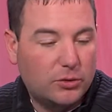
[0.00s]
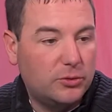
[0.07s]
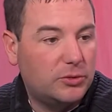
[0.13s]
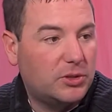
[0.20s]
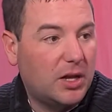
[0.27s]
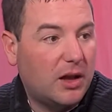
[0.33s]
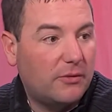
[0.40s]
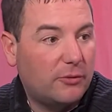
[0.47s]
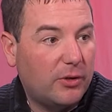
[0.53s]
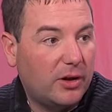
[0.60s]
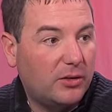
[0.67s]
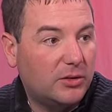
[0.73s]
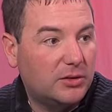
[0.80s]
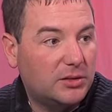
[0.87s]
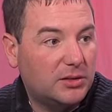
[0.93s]
Gustav
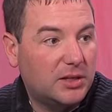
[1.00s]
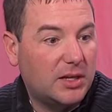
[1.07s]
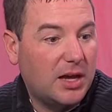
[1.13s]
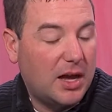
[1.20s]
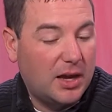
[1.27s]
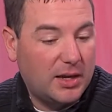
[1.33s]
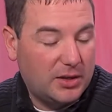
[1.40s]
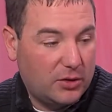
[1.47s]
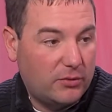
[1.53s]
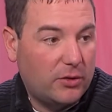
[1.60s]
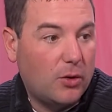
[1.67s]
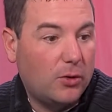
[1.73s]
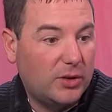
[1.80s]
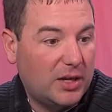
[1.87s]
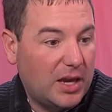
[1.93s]
Gustav the goalie. Uh,
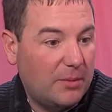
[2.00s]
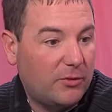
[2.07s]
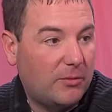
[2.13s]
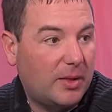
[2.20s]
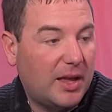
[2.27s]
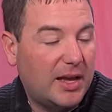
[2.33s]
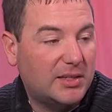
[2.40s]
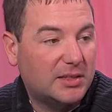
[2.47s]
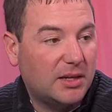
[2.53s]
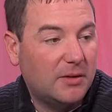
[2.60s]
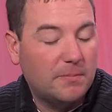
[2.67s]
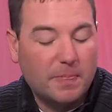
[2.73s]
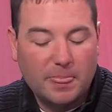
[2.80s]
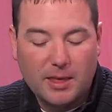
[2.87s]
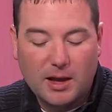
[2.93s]
goalie came from
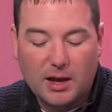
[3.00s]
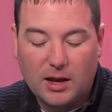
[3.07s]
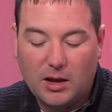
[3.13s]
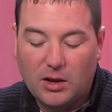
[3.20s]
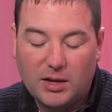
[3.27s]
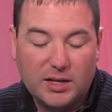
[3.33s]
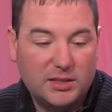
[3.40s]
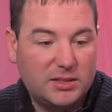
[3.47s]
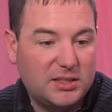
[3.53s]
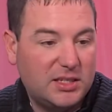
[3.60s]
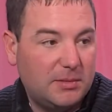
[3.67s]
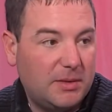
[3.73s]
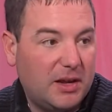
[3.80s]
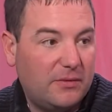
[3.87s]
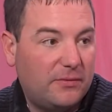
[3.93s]
Alaska. Uh, his
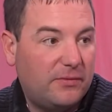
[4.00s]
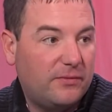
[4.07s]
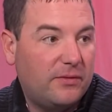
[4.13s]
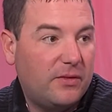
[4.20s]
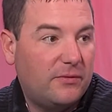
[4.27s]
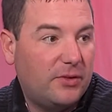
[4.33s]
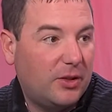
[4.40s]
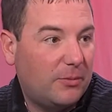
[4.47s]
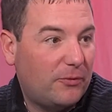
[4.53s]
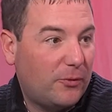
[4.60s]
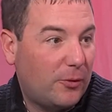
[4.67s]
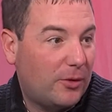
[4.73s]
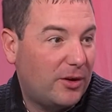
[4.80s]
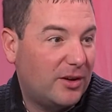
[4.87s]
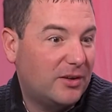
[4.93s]
teammate Philip
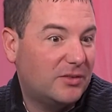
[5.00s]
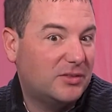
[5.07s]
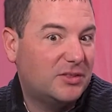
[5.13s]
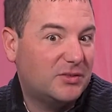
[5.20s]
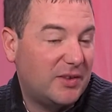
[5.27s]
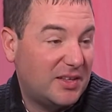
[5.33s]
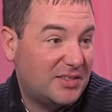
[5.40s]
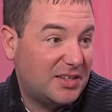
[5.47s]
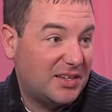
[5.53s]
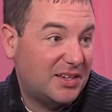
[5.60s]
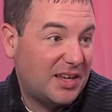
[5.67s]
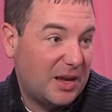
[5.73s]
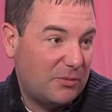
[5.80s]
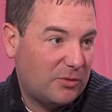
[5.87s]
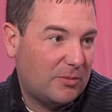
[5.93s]
Forna Svensson
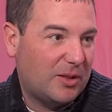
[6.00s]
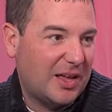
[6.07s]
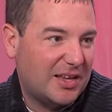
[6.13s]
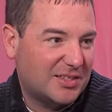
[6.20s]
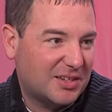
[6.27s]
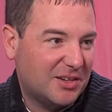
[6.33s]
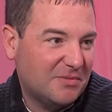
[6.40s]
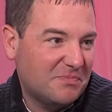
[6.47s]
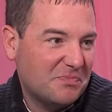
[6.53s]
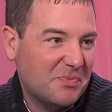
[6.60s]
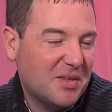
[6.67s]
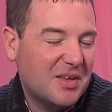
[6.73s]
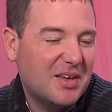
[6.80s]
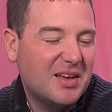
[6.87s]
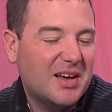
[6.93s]
came from Alaska.
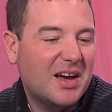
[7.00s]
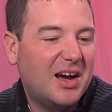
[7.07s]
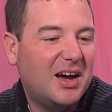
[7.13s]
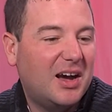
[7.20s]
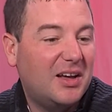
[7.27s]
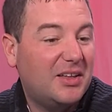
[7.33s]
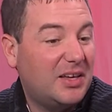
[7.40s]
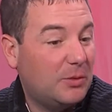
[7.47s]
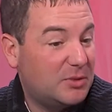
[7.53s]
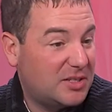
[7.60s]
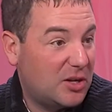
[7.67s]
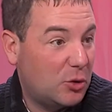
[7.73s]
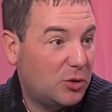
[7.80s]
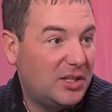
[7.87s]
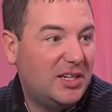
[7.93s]
Uh, he was
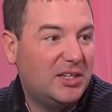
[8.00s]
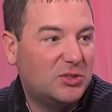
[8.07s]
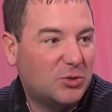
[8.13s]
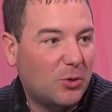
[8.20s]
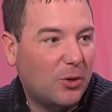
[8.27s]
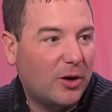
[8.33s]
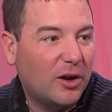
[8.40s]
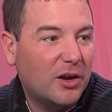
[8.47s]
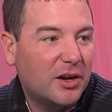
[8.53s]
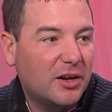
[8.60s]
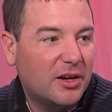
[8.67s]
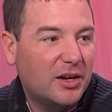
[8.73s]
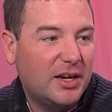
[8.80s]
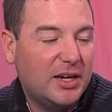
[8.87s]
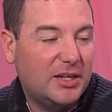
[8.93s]
their leading scorer.
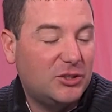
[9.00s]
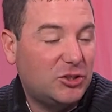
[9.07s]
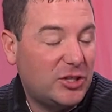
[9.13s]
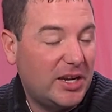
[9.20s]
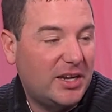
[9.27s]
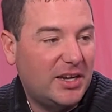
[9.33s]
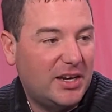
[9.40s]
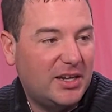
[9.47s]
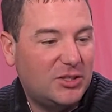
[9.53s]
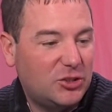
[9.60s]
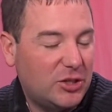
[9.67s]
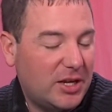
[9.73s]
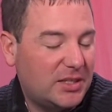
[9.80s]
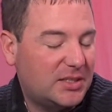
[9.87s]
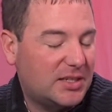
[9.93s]
And, wow. Jake, and
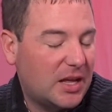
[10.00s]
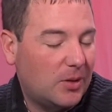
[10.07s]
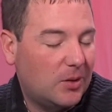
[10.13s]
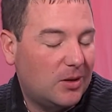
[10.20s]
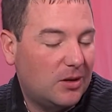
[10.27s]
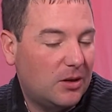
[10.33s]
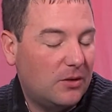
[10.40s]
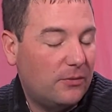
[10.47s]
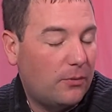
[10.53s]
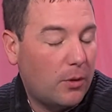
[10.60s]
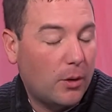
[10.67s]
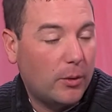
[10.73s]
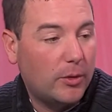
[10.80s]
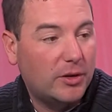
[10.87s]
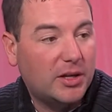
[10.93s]
Jake Stella, a
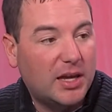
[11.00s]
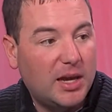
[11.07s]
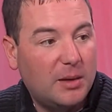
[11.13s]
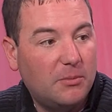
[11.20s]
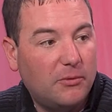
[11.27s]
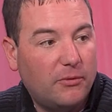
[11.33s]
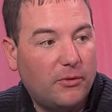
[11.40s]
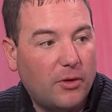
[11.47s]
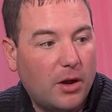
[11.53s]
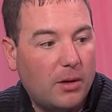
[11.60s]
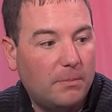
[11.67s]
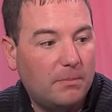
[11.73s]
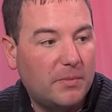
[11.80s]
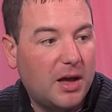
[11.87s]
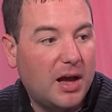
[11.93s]
forward, came
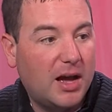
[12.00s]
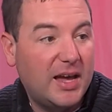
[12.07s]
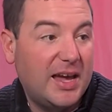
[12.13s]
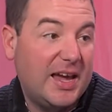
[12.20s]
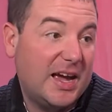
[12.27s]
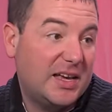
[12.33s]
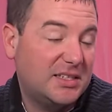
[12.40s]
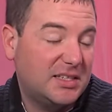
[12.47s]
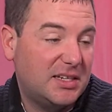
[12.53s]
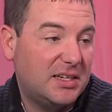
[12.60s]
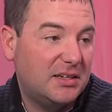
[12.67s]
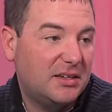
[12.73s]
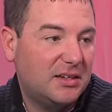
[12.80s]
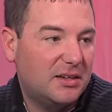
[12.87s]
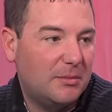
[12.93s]
from uh, AIC,
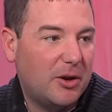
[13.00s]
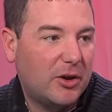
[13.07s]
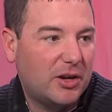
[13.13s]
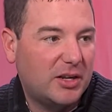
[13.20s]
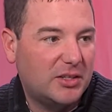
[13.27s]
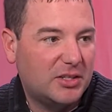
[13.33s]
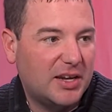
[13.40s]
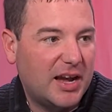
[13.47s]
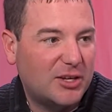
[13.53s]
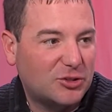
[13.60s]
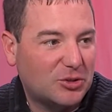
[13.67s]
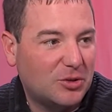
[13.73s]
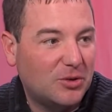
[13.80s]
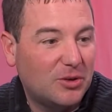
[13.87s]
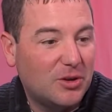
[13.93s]
American
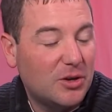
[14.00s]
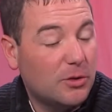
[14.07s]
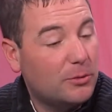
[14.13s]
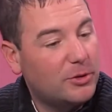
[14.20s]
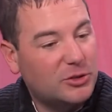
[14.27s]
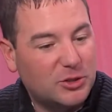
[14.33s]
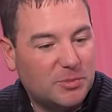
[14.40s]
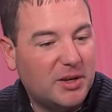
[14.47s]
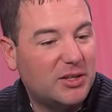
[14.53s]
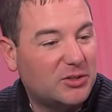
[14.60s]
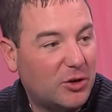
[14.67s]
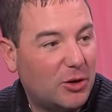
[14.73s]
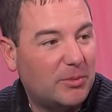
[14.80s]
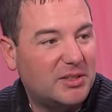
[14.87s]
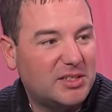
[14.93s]
International, which has been a
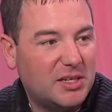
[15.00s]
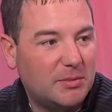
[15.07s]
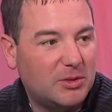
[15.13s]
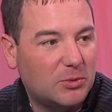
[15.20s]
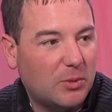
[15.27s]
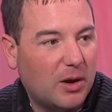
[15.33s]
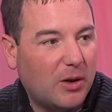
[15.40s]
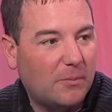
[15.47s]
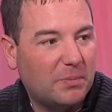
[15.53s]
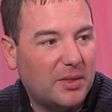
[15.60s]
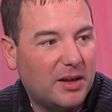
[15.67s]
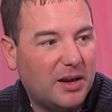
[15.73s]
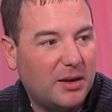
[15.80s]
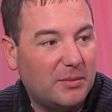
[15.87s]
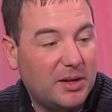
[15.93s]
tournament team as well,
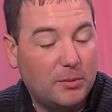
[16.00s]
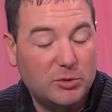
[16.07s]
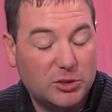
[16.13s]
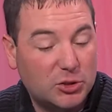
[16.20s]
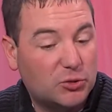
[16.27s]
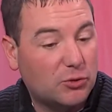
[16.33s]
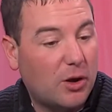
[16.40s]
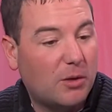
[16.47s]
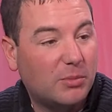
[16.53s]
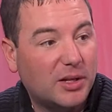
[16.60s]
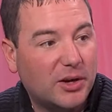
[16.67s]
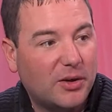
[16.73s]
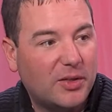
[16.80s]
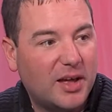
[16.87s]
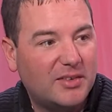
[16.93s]
um, mm-hmm. um, and was a strong
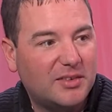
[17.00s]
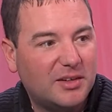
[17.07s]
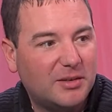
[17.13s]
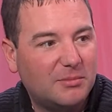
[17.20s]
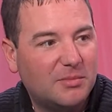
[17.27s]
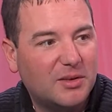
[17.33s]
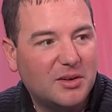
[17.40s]
player on that team.